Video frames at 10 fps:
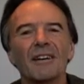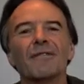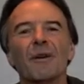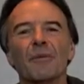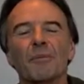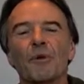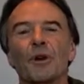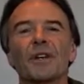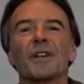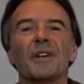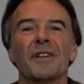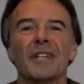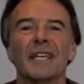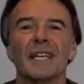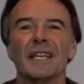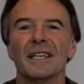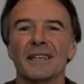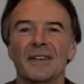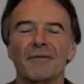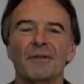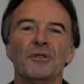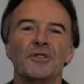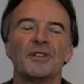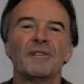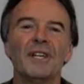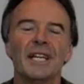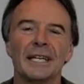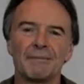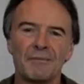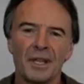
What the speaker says: from the book The Future of Learning.